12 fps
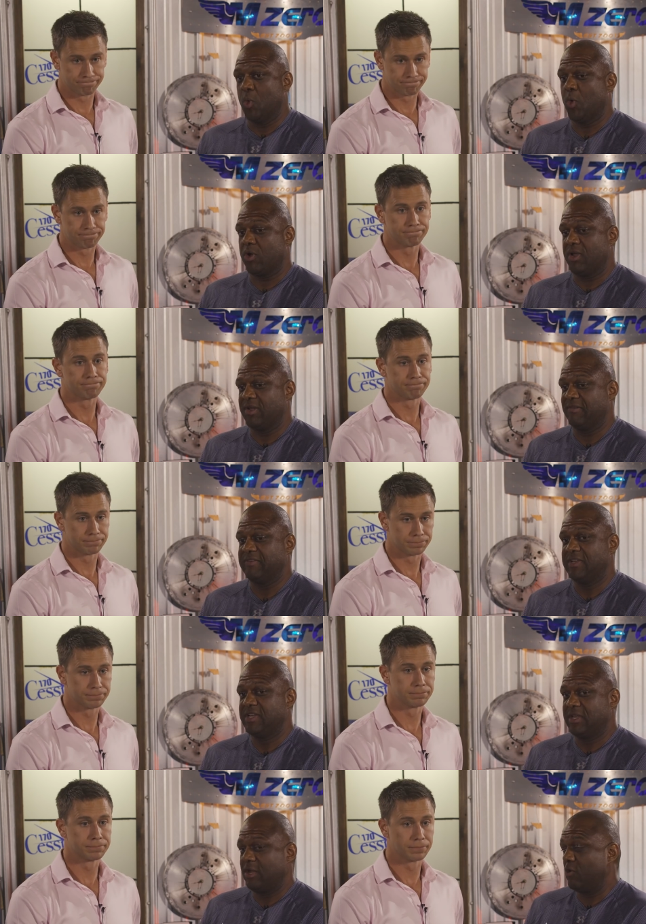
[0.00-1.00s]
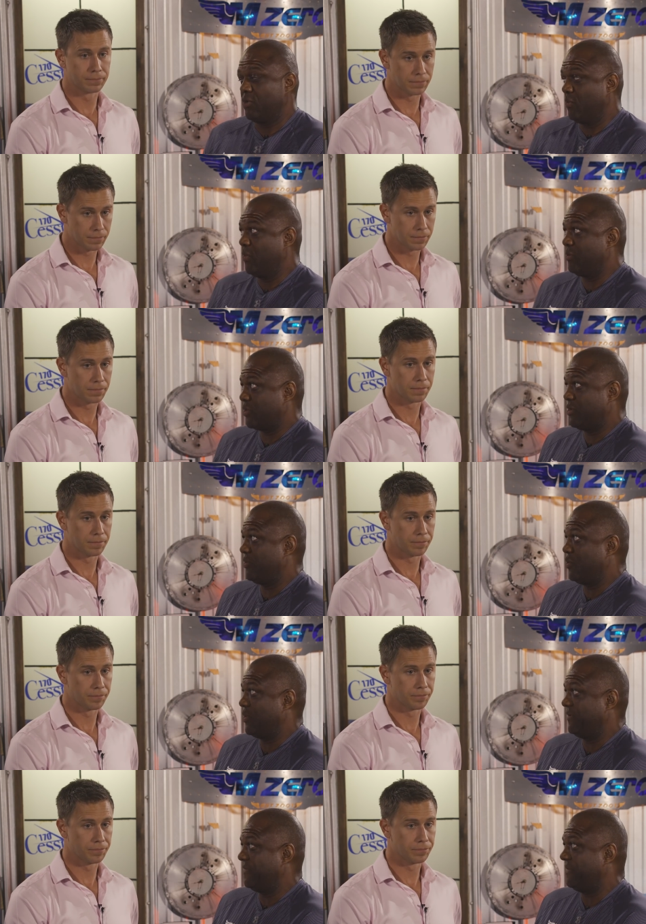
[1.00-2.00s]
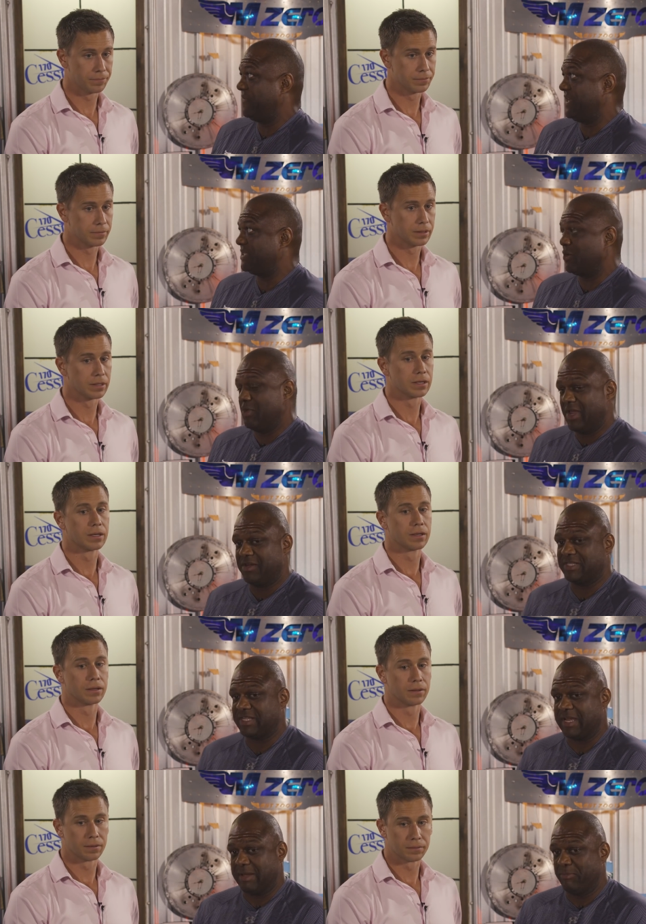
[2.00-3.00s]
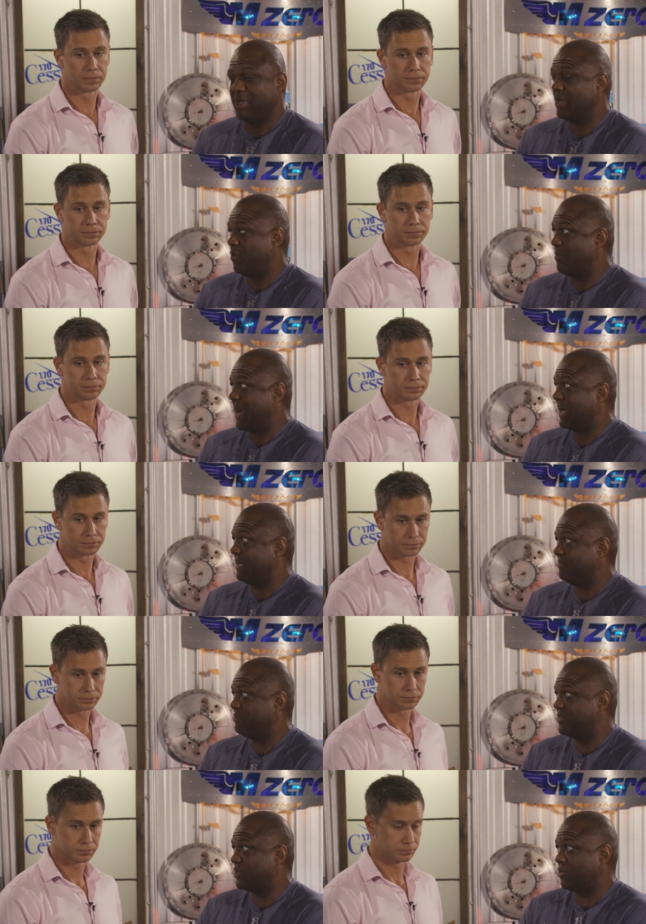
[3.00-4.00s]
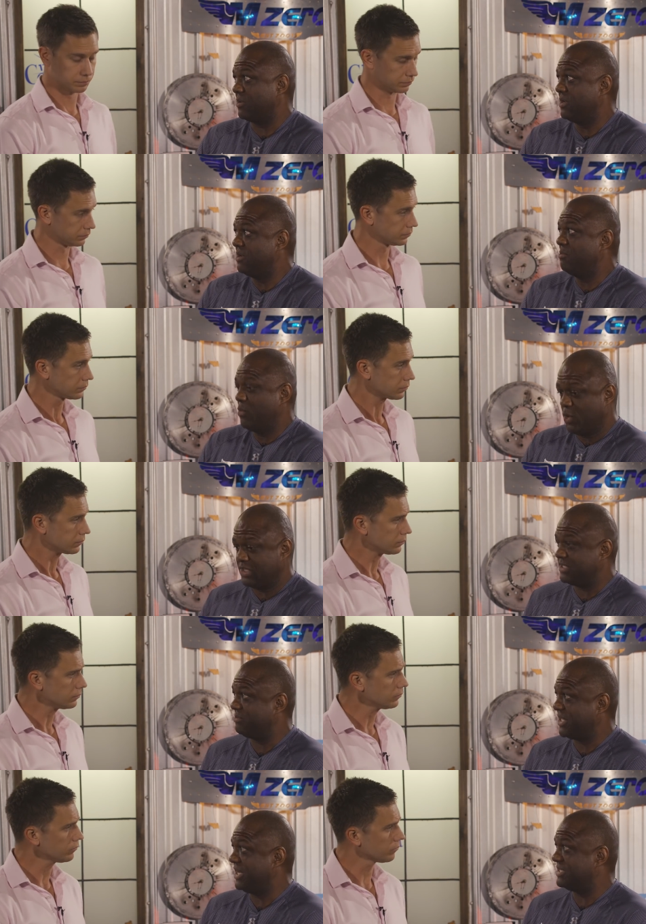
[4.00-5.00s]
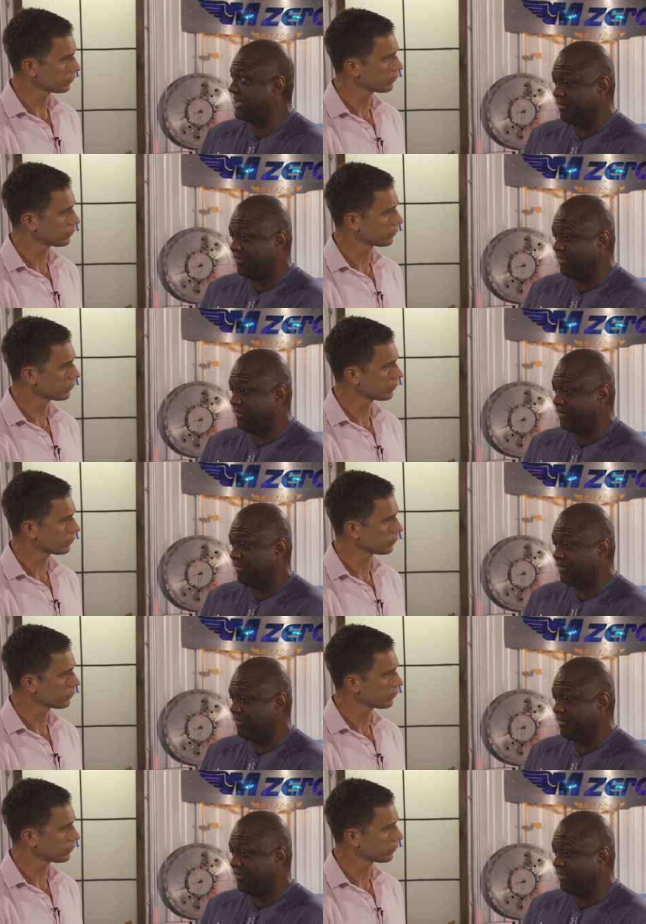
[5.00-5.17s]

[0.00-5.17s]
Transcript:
Speaker 1: more of, you know, we're doing the one fifty. So now it's like, I'm going to go back and start pulling some things